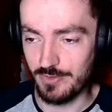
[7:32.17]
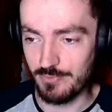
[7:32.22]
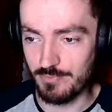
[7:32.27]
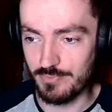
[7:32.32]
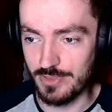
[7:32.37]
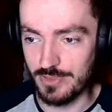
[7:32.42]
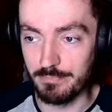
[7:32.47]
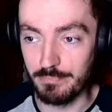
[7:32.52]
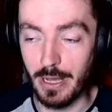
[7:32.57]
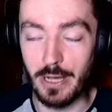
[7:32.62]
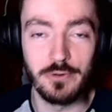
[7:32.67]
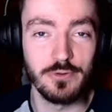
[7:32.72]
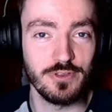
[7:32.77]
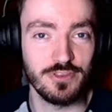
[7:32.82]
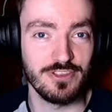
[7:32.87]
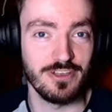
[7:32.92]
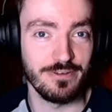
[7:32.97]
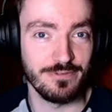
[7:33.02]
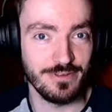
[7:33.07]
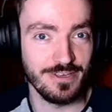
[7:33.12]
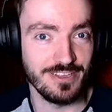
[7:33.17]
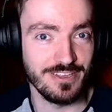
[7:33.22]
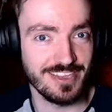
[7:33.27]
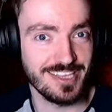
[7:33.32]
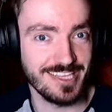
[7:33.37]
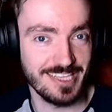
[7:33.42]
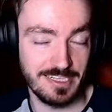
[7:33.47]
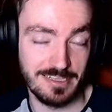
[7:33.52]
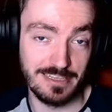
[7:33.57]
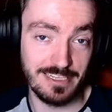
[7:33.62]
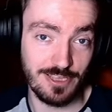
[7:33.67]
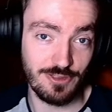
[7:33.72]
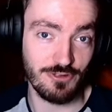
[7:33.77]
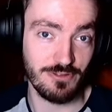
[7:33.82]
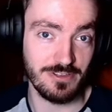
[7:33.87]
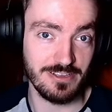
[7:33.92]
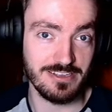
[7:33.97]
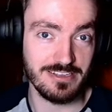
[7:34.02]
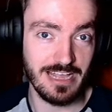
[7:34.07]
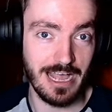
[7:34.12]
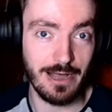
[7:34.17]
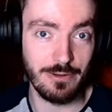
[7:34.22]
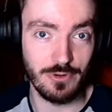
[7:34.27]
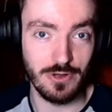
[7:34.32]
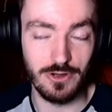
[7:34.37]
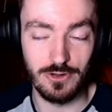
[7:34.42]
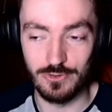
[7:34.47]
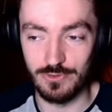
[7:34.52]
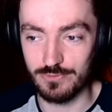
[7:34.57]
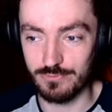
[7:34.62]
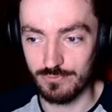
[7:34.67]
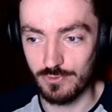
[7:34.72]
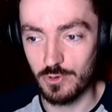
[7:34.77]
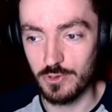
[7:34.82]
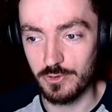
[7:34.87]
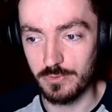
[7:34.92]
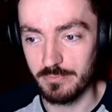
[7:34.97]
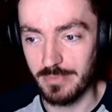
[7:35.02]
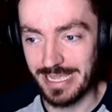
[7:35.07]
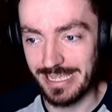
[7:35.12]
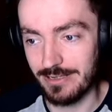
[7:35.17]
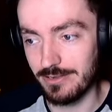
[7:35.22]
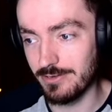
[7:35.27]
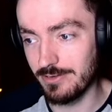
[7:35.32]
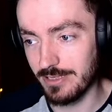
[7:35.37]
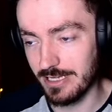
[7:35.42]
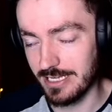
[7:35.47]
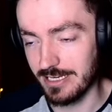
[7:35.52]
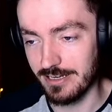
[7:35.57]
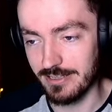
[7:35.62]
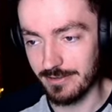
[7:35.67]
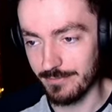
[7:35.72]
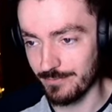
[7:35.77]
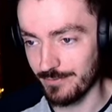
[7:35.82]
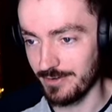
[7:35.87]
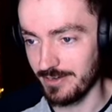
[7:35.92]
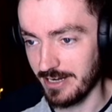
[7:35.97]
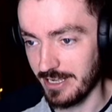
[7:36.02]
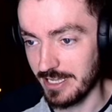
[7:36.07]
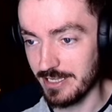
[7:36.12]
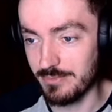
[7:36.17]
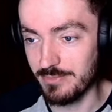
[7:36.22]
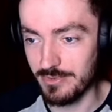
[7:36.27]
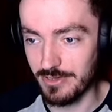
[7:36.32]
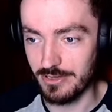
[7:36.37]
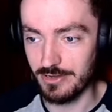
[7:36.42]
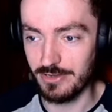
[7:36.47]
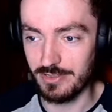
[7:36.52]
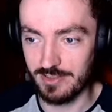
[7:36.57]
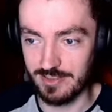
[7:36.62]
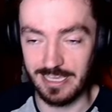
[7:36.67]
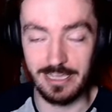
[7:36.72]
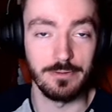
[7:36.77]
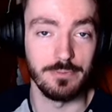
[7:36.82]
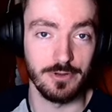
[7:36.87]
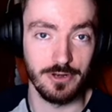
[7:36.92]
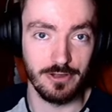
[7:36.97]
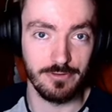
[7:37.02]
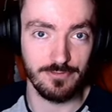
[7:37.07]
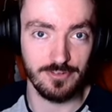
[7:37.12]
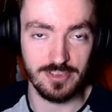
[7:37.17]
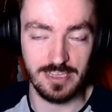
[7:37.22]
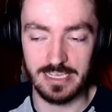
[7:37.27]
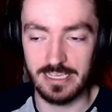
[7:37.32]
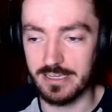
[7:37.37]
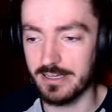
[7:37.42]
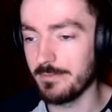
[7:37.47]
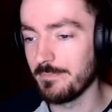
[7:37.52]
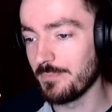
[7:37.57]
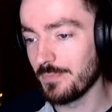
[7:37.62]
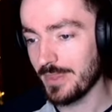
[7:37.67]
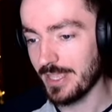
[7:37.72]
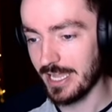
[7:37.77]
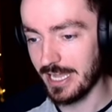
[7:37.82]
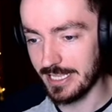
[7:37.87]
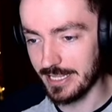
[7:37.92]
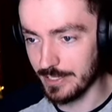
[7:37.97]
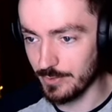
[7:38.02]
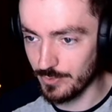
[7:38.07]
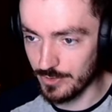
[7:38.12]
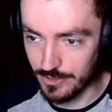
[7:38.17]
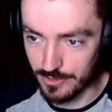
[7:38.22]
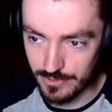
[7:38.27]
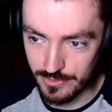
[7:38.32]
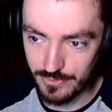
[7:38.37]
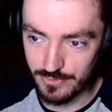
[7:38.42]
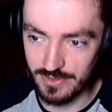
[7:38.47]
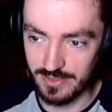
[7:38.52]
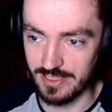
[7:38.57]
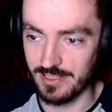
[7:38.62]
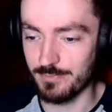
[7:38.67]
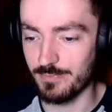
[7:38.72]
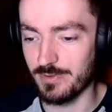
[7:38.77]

the post office, literally our old Royal Mail in a different name, set up an office here, and they would use this